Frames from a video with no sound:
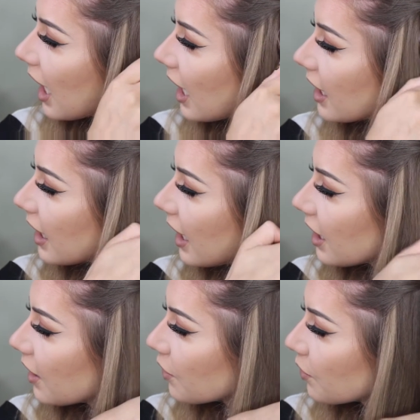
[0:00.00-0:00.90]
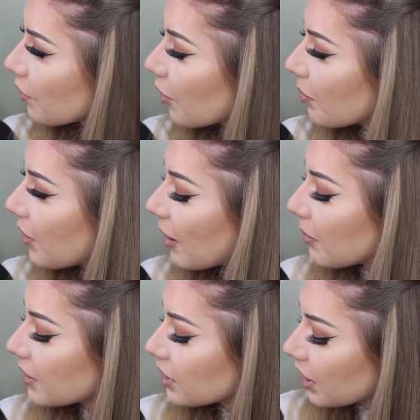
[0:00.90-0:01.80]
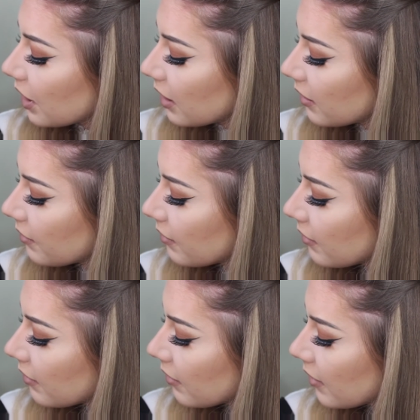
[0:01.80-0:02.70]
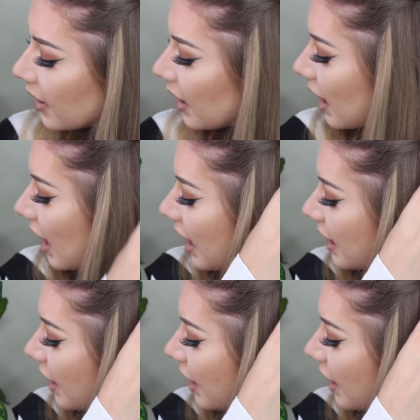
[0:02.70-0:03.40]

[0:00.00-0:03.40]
and then drop that bit too, and